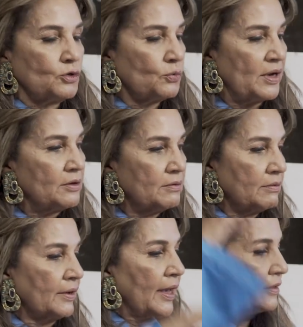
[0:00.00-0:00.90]
So
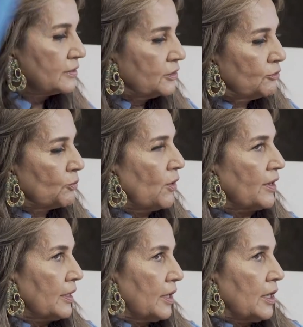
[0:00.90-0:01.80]
so you were
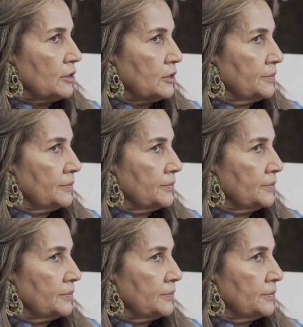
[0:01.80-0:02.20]
born in Karachi